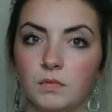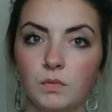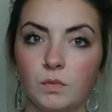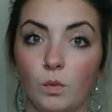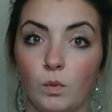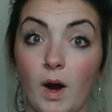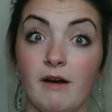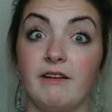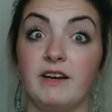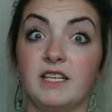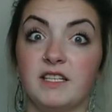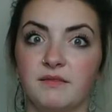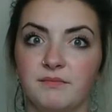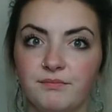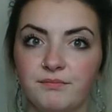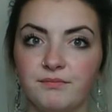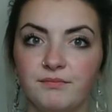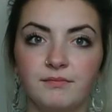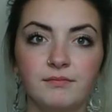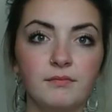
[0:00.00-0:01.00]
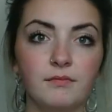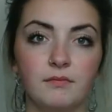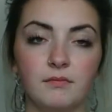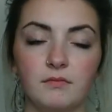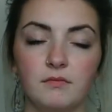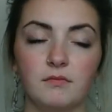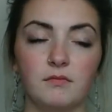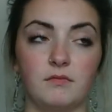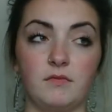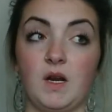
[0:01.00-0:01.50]
wear it.
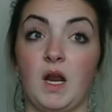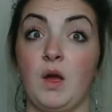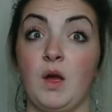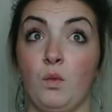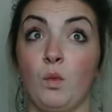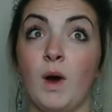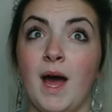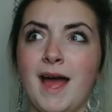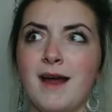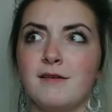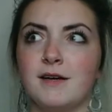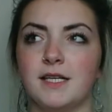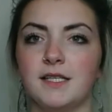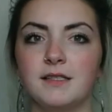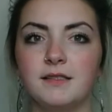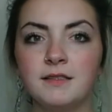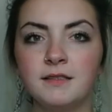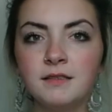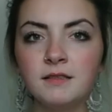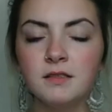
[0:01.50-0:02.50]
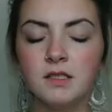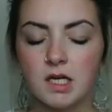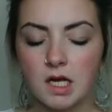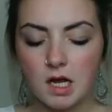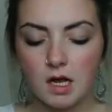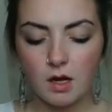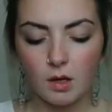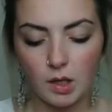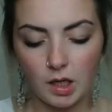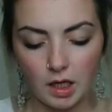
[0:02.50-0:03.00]
Like, wear it.
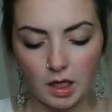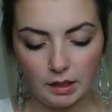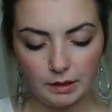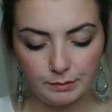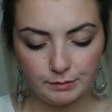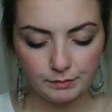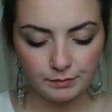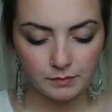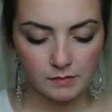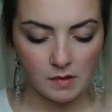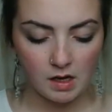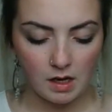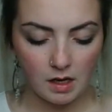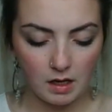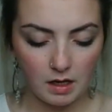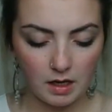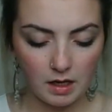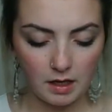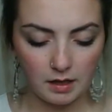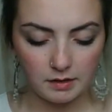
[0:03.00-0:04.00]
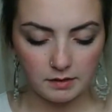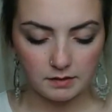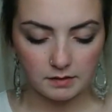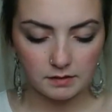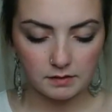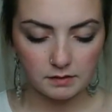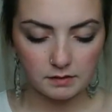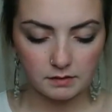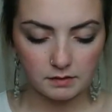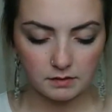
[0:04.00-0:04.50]
And
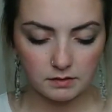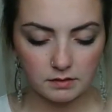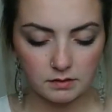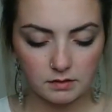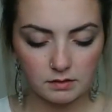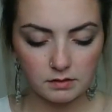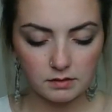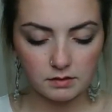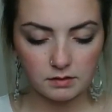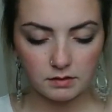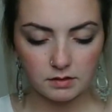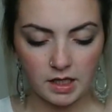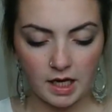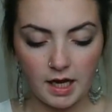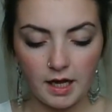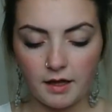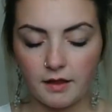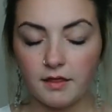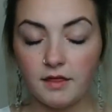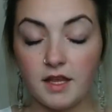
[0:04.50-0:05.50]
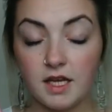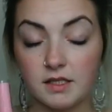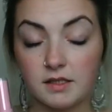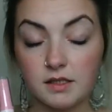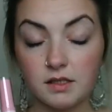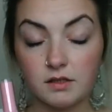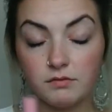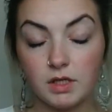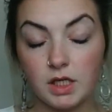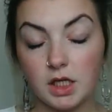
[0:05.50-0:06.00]
yeah, this
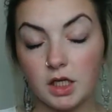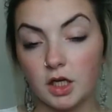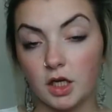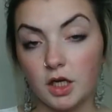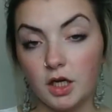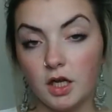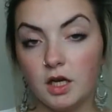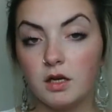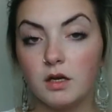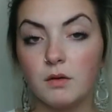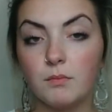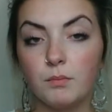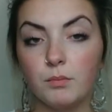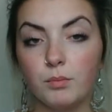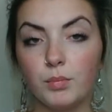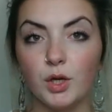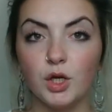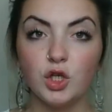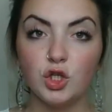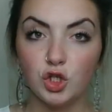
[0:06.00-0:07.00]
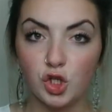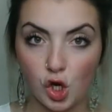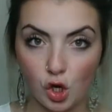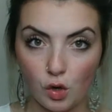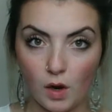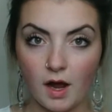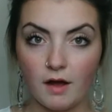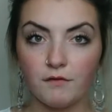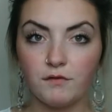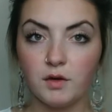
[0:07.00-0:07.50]
is really good, but you do
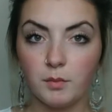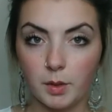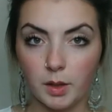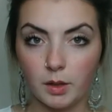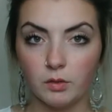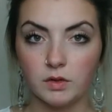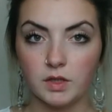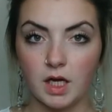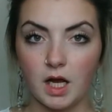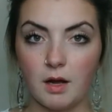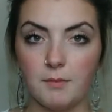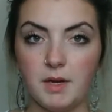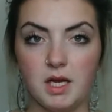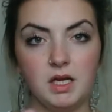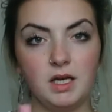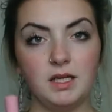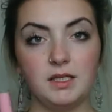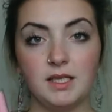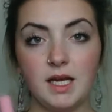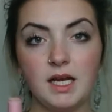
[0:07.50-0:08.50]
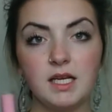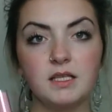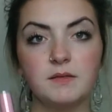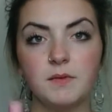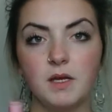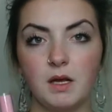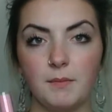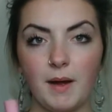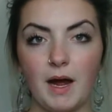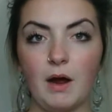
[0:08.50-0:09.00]
have to build it. I mean, it takes
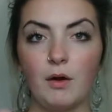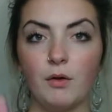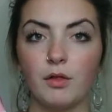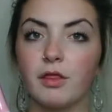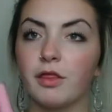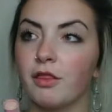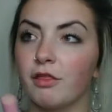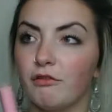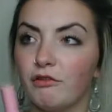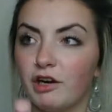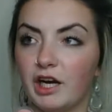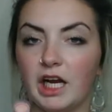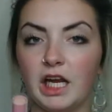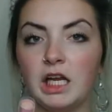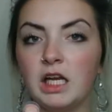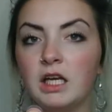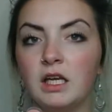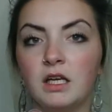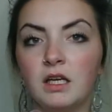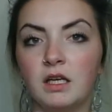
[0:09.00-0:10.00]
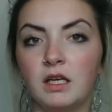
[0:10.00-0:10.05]
me about 3